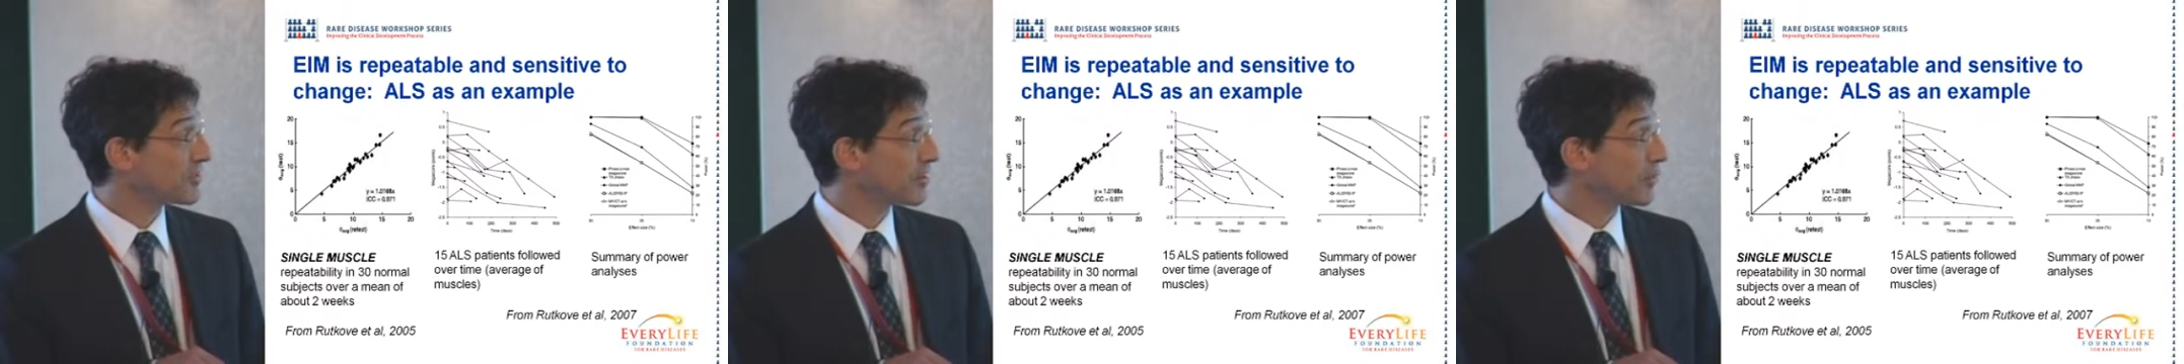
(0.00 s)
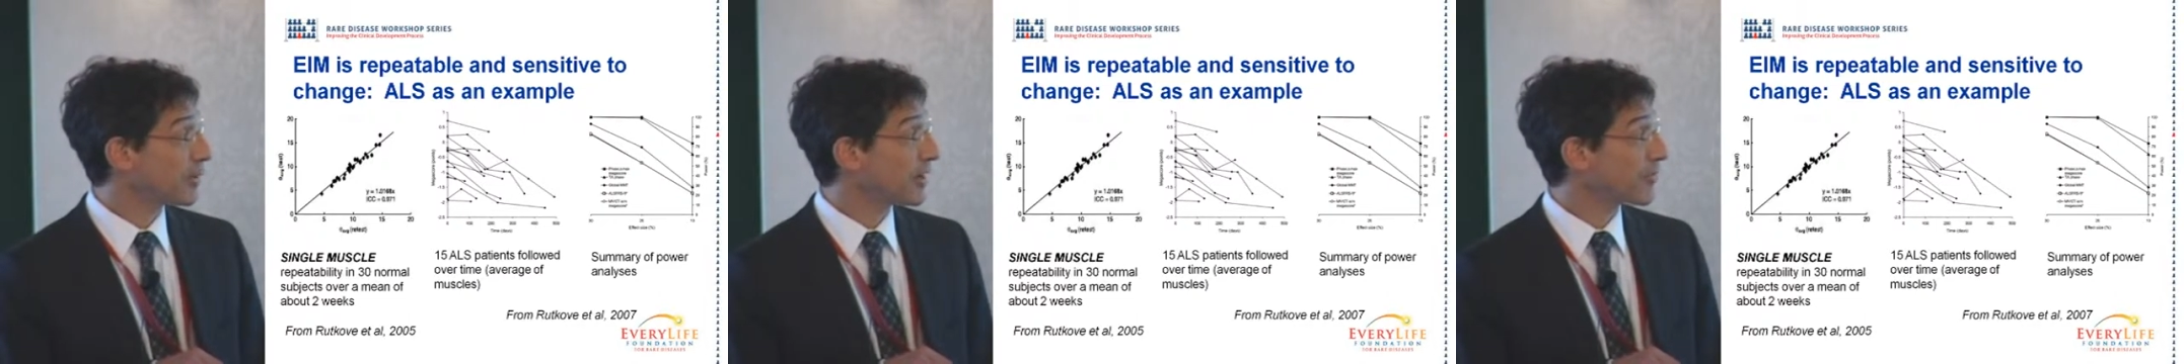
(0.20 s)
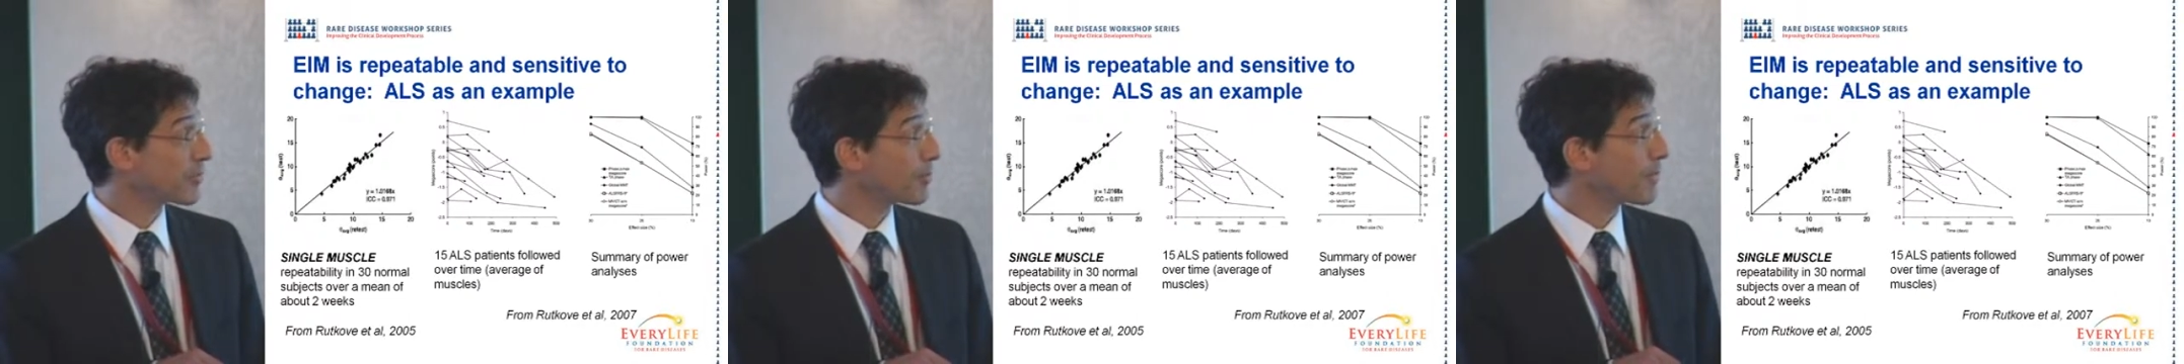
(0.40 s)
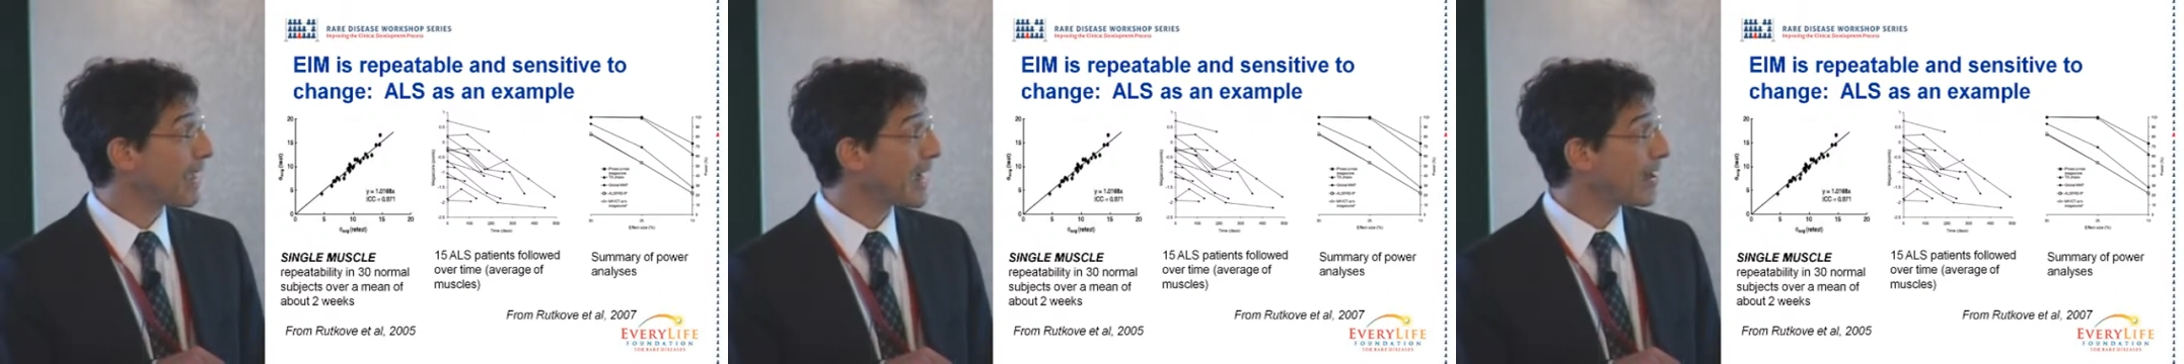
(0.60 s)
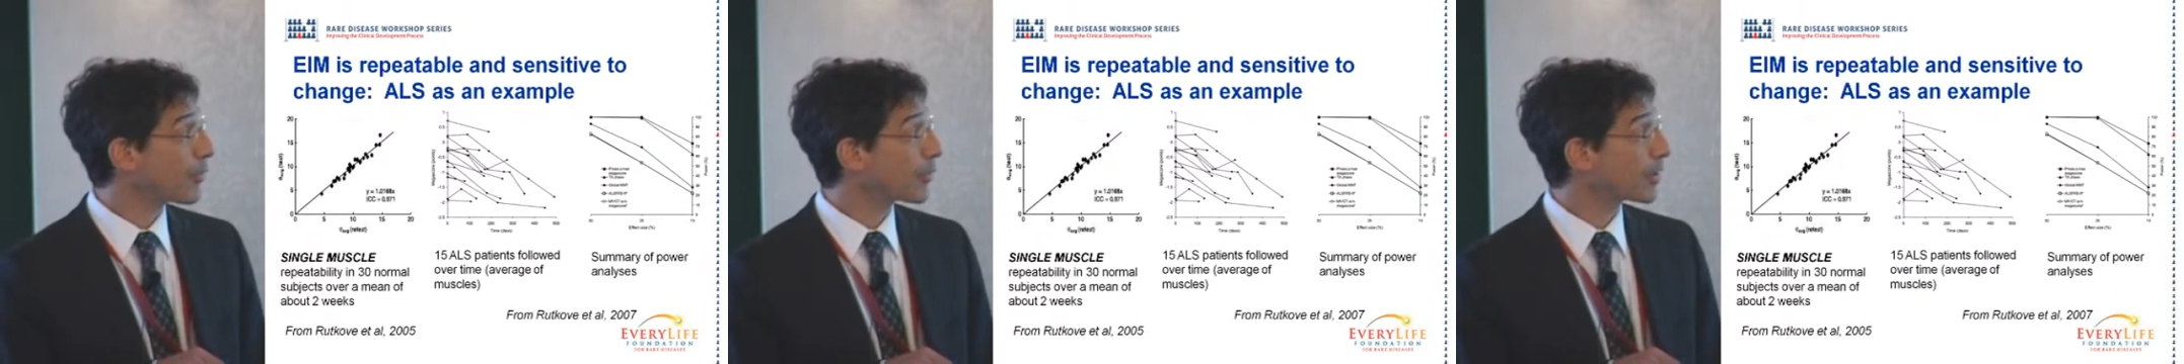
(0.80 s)
here we have the
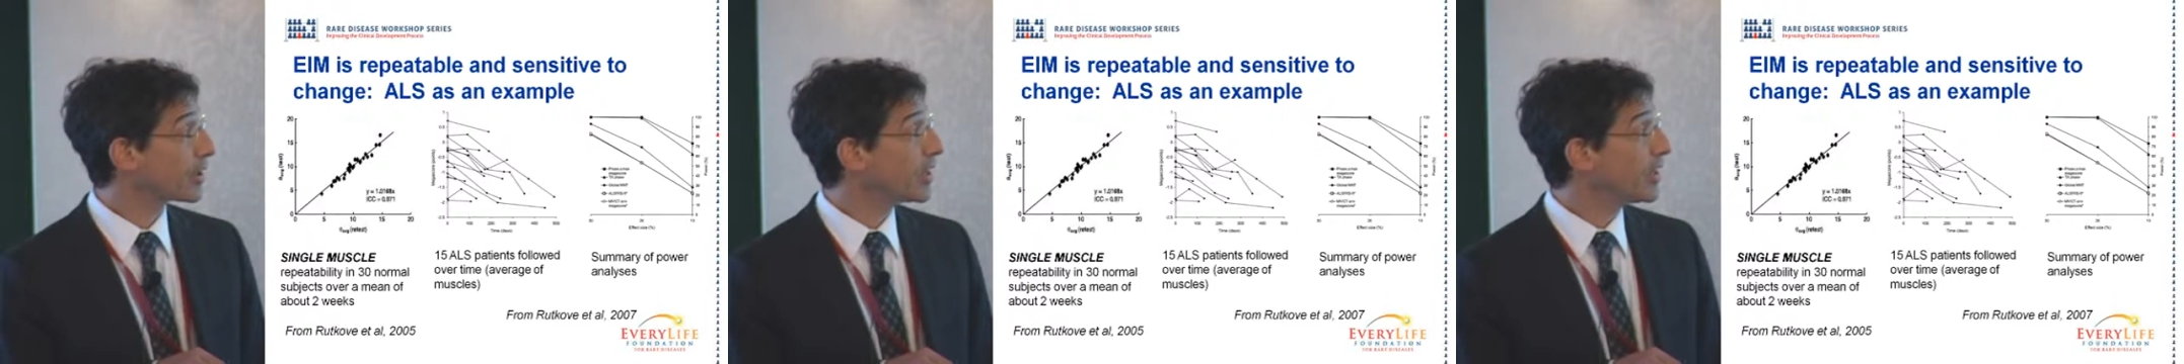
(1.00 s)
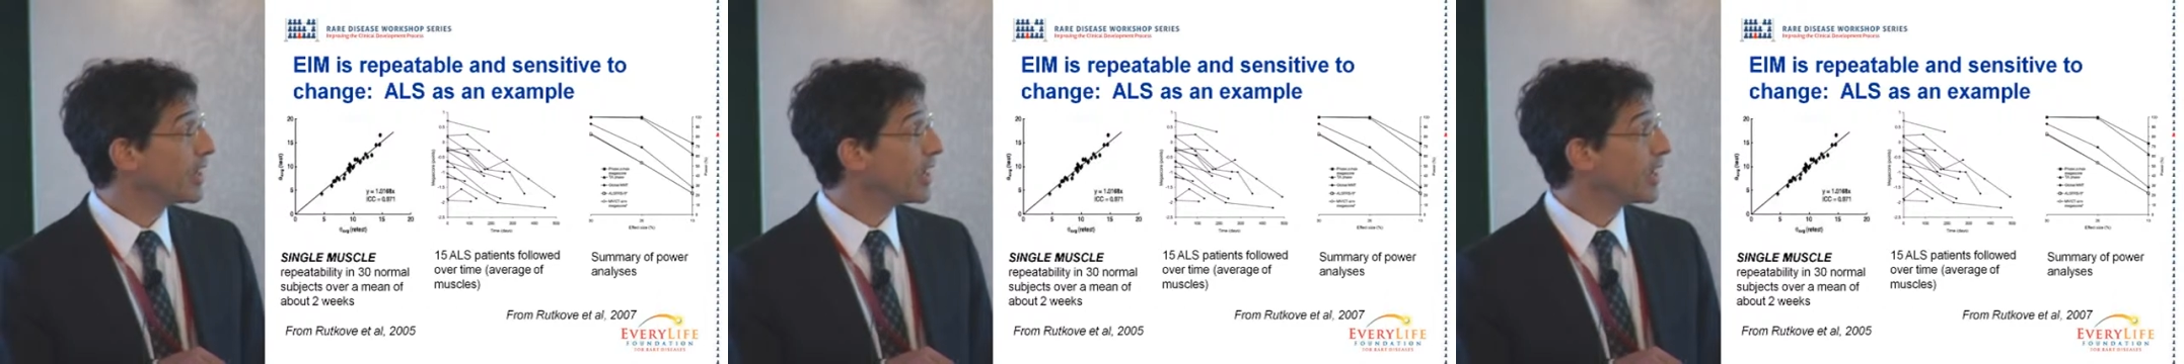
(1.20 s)
power.